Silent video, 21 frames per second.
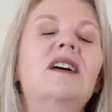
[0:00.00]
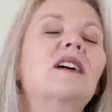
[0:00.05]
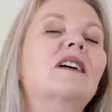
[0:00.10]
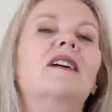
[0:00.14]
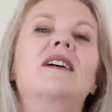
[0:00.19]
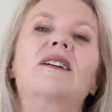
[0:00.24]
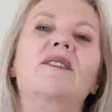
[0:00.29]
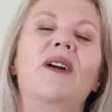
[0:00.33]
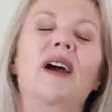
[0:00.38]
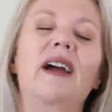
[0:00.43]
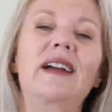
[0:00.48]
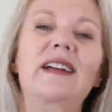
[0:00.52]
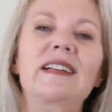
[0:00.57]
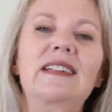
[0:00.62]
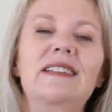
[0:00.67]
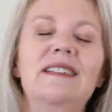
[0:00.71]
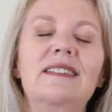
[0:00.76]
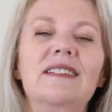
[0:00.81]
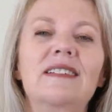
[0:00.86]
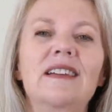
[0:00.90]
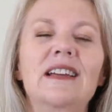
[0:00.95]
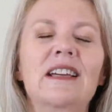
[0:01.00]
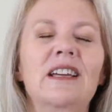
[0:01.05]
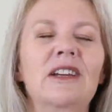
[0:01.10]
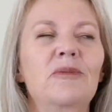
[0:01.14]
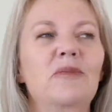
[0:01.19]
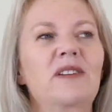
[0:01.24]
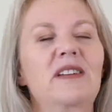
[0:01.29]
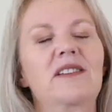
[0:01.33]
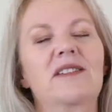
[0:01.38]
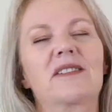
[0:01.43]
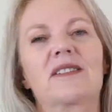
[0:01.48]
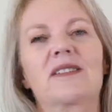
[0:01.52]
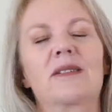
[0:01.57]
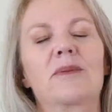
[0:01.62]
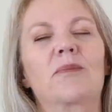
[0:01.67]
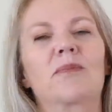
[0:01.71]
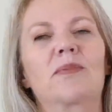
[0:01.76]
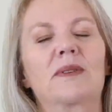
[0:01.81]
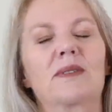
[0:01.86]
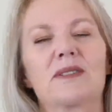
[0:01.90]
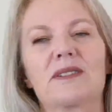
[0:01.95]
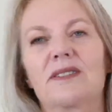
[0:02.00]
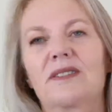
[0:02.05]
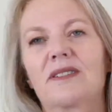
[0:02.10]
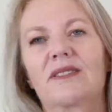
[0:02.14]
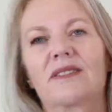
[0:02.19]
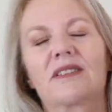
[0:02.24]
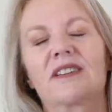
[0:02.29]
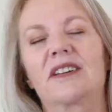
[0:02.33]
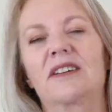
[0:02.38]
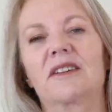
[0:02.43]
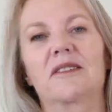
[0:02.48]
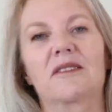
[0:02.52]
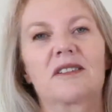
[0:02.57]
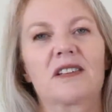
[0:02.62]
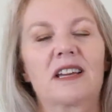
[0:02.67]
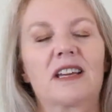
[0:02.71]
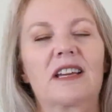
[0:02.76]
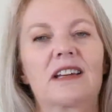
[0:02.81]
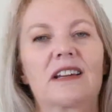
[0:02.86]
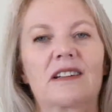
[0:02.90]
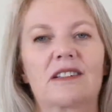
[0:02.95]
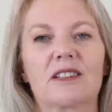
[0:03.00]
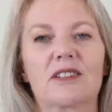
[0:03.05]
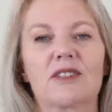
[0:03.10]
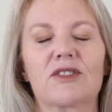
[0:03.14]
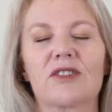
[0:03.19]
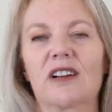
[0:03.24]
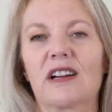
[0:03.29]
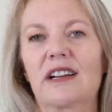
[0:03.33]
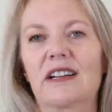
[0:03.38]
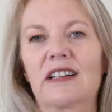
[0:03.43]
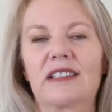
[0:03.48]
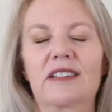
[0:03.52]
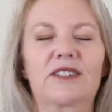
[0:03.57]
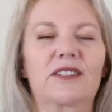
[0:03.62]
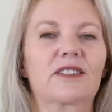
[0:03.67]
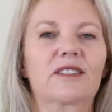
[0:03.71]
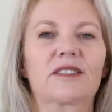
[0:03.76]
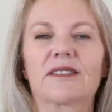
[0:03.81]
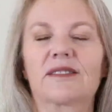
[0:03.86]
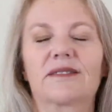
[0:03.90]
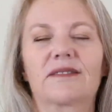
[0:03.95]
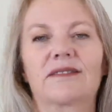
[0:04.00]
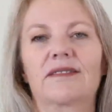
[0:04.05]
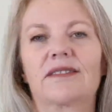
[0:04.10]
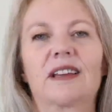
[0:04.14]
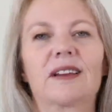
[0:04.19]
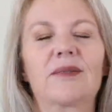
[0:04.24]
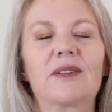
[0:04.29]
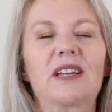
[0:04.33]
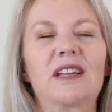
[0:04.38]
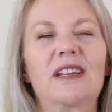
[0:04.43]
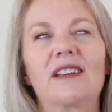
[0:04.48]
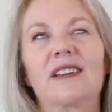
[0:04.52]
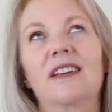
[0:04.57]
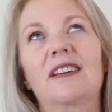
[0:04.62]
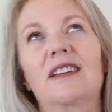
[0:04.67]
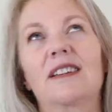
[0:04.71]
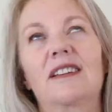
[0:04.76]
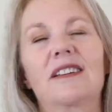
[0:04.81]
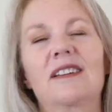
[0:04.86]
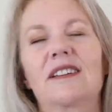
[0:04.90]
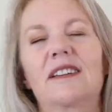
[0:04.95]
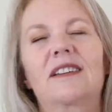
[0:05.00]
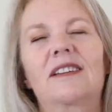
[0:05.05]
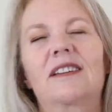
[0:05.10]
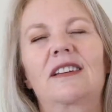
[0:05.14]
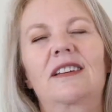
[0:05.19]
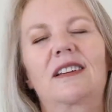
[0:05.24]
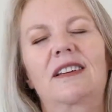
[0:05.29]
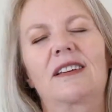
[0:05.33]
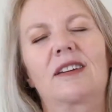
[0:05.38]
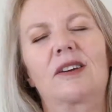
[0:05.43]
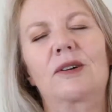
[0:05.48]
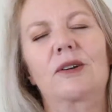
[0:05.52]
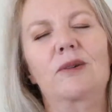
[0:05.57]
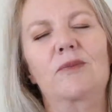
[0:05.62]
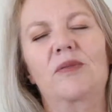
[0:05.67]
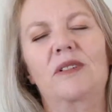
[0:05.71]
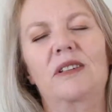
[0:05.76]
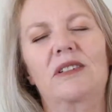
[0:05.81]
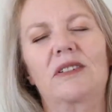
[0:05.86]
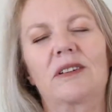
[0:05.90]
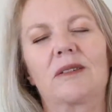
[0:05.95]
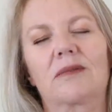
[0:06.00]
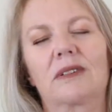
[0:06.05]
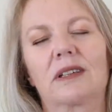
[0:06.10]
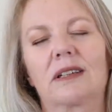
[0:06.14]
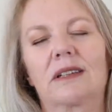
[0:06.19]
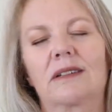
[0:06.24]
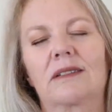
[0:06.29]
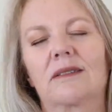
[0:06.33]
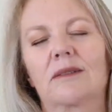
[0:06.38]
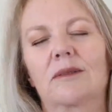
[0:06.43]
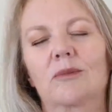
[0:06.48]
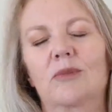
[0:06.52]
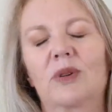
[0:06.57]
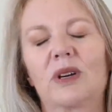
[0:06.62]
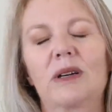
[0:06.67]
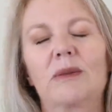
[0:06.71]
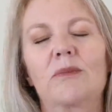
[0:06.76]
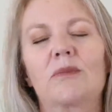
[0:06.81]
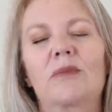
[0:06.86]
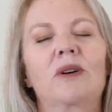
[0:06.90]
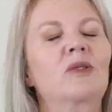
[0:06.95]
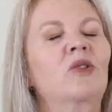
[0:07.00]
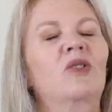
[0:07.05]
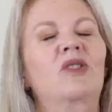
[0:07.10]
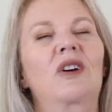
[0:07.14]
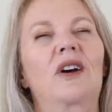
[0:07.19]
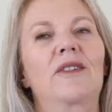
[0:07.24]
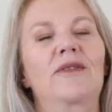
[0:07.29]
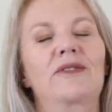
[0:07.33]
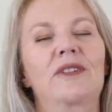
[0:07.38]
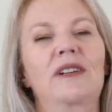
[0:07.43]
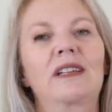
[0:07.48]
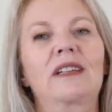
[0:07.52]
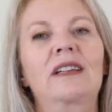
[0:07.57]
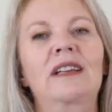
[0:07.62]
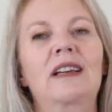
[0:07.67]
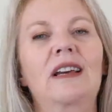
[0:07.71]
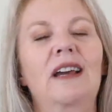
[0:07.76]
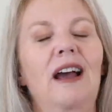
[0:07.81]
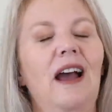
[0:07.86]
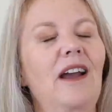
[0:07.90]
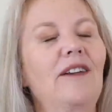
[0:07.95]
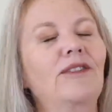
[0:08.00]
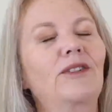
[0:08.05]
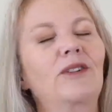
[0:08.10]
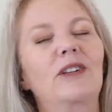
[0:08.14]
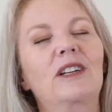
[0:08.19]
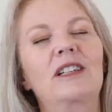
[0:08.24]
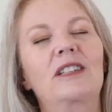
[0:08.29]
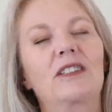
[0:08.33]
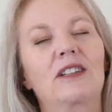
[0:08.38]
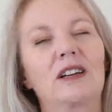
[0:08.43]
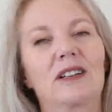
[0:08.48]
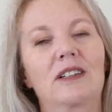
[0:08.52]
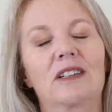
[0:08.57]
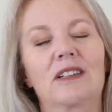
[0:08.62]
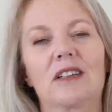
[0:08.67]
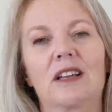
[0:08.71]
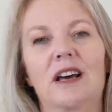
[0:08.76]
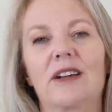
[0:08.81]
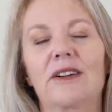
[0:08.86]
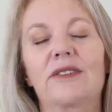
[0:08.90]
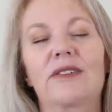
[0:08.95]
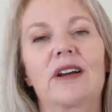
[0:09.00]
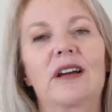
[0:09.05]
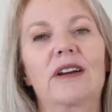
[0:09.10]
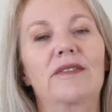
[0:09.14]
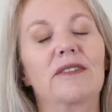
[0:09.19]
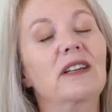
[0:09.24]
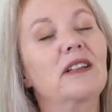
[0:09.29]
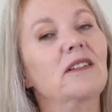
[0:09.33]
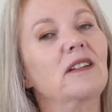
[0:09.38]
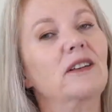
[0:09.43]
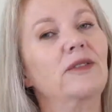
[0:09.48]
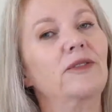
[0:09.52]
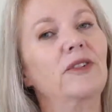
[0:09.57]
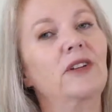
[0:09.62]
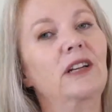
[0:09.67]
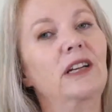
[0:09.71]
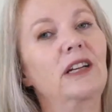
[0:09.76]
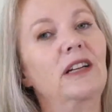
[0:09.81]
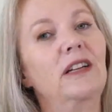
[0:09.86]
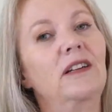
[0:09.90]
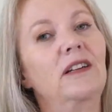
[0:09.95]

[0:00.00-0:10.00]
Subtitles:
Right? It could be as simple as, taking out the trash or, it could be something. But most often, I've already done a lot of heavy lifting